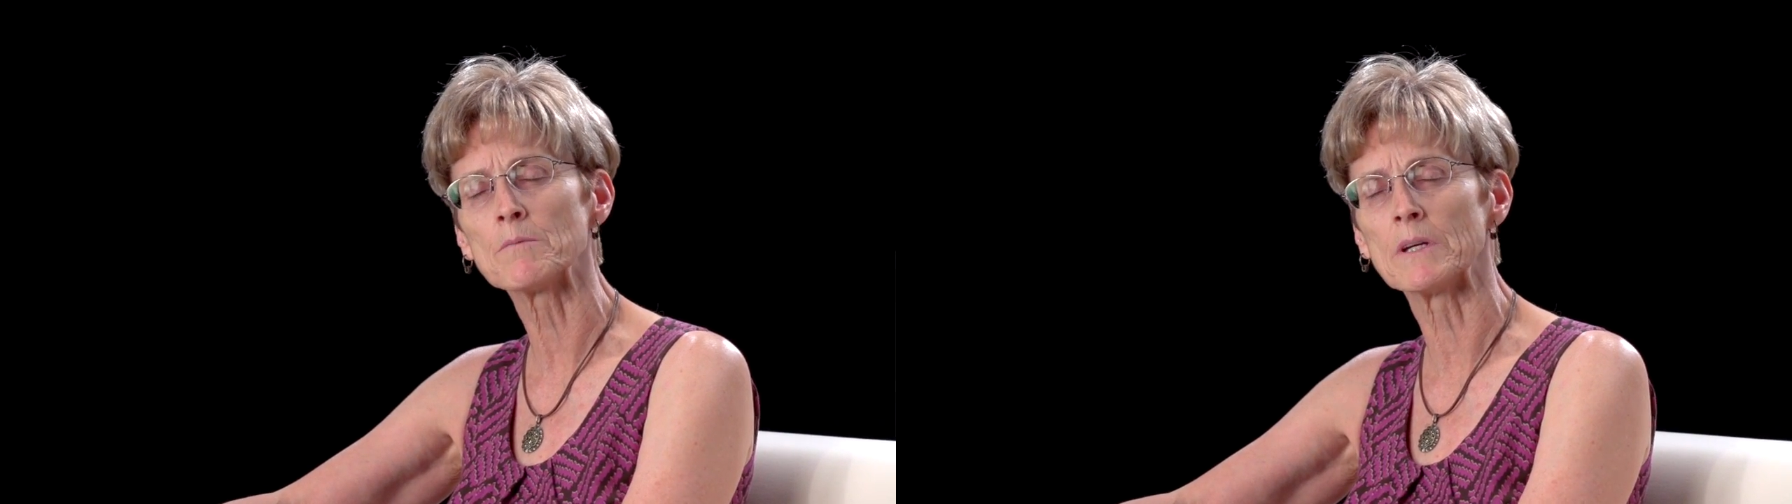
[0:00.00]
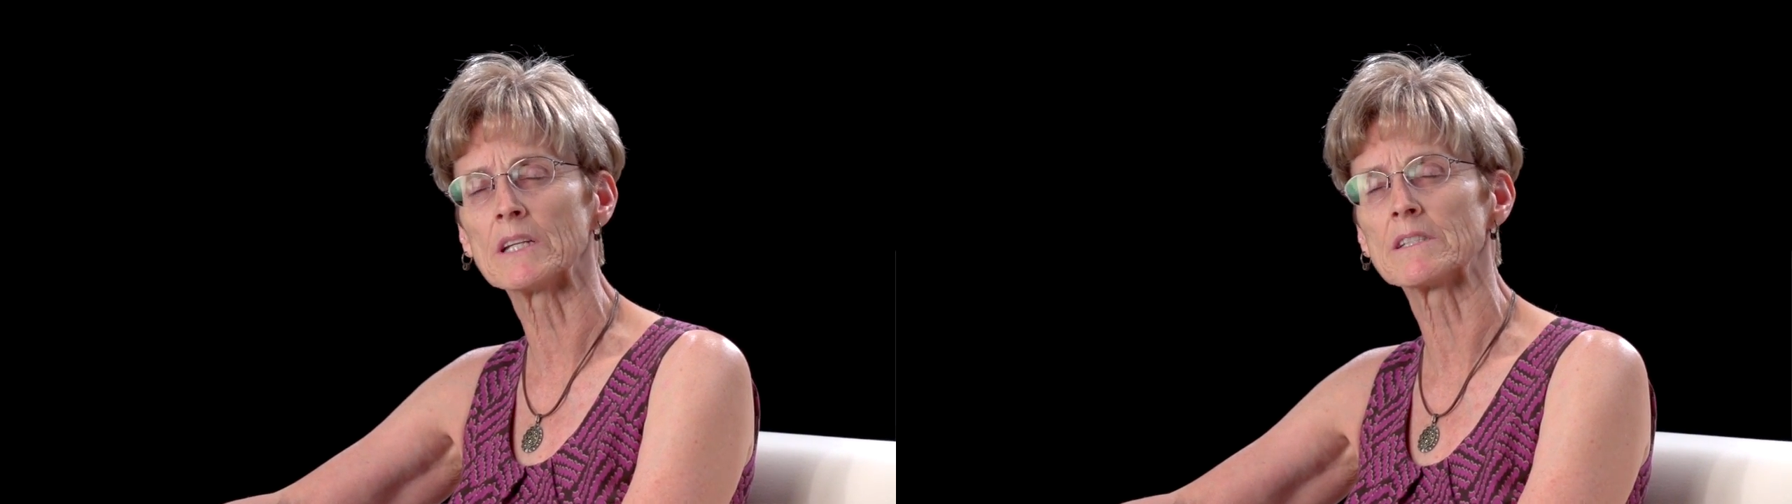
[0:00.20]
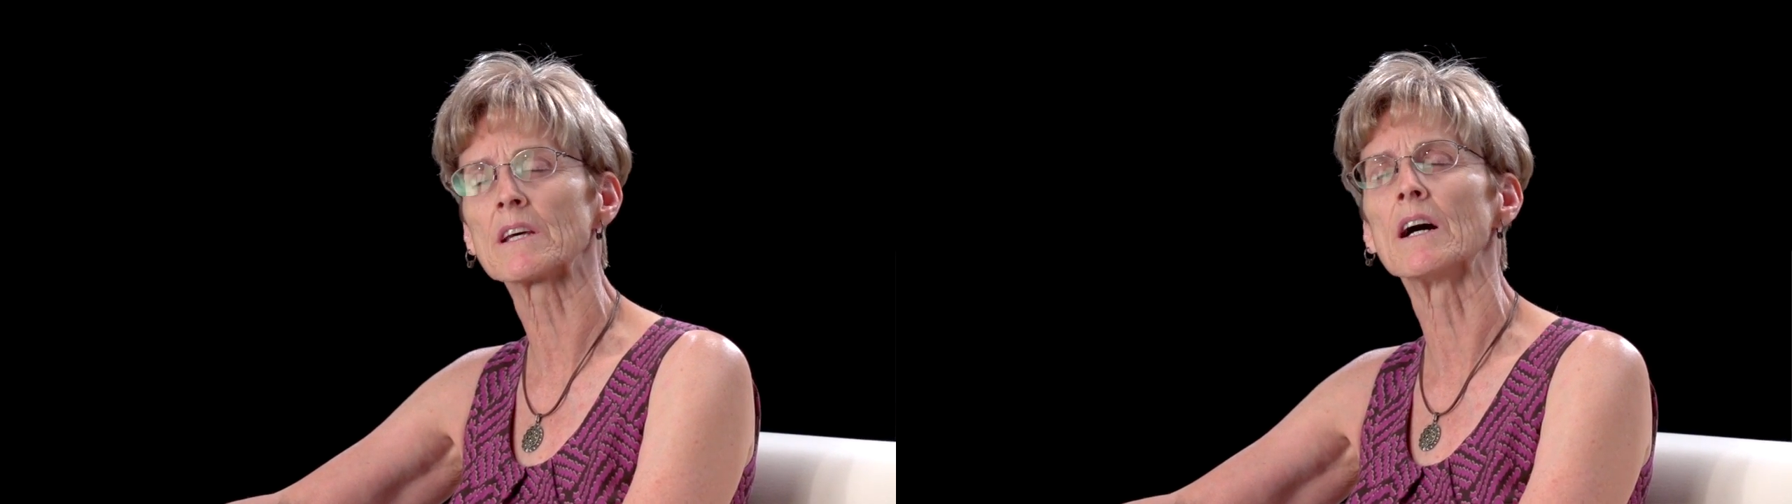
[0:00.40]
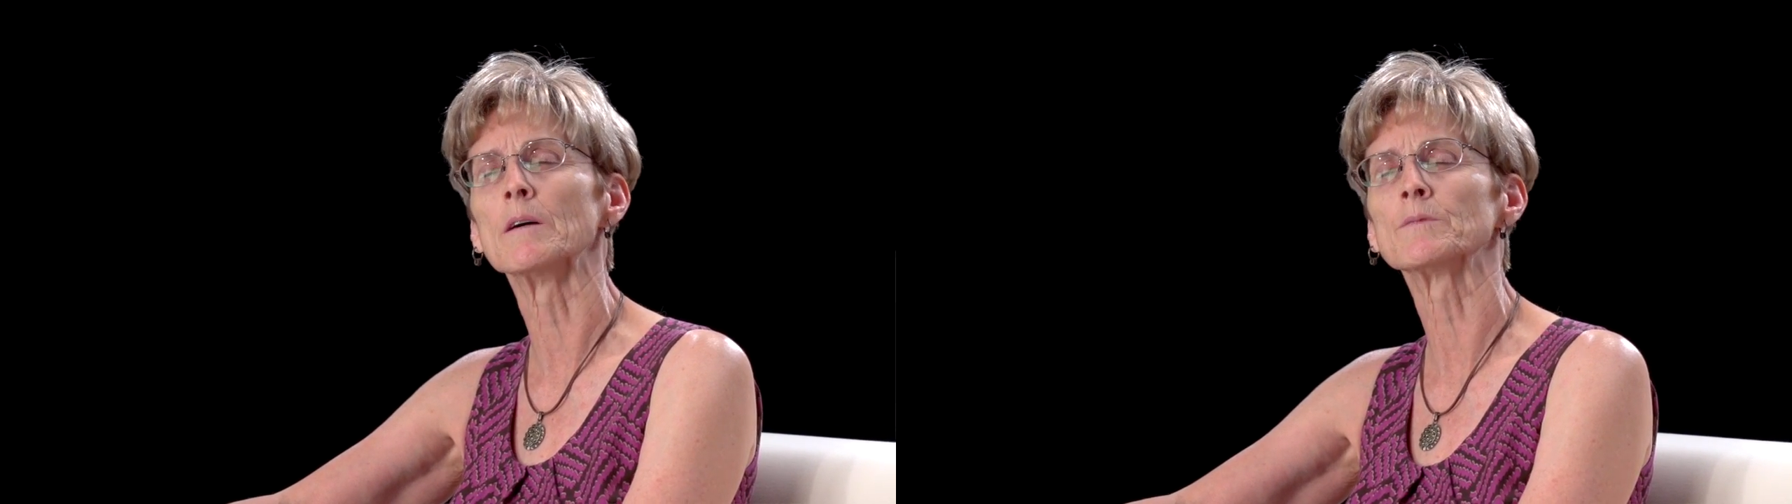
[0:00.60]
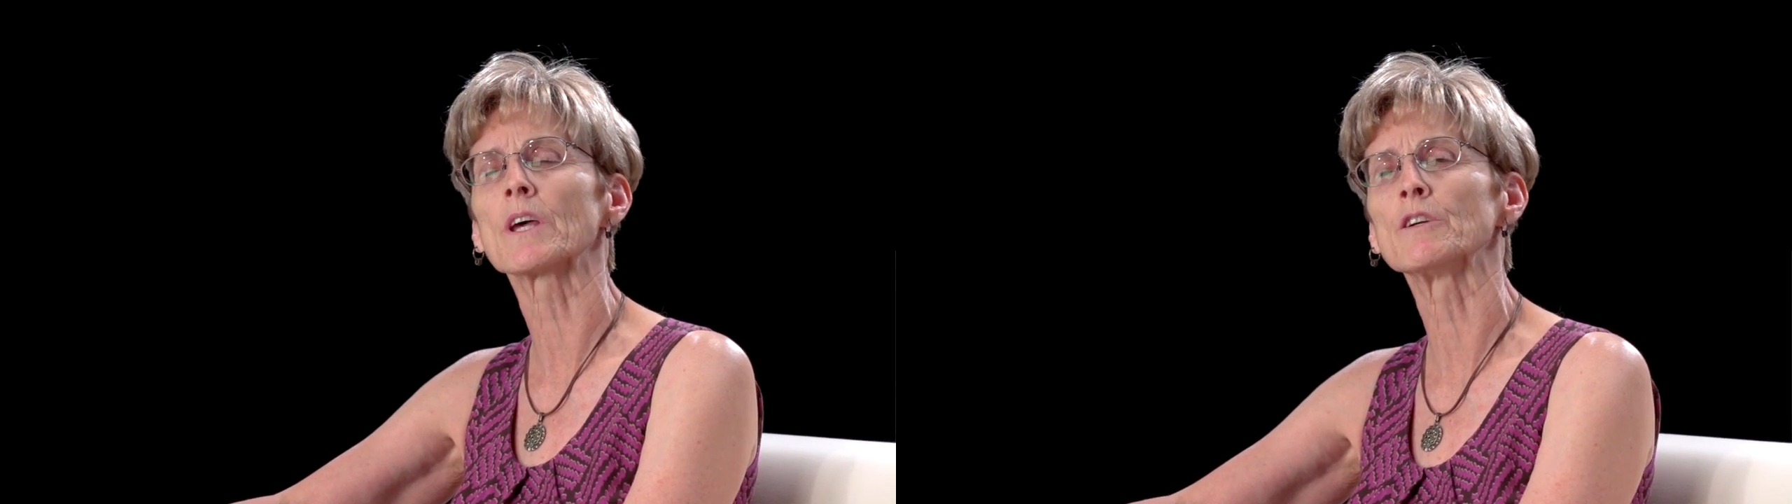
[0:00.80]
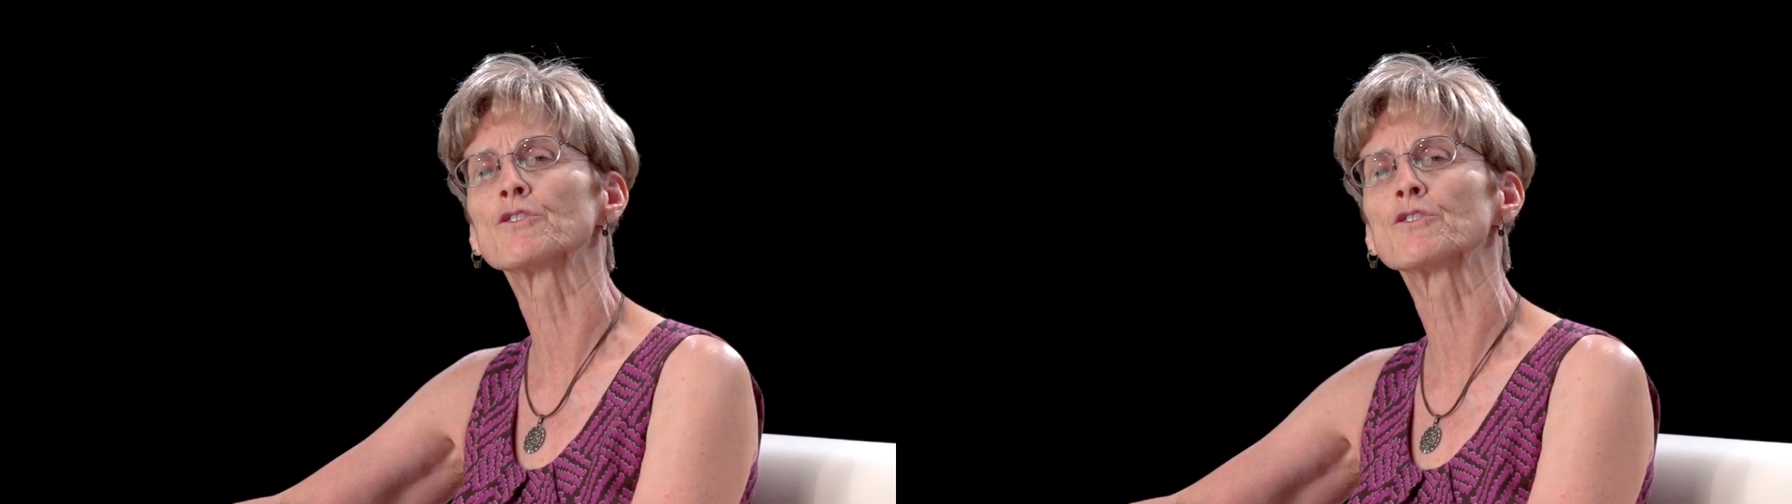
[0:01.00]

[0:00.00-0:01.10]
many times, I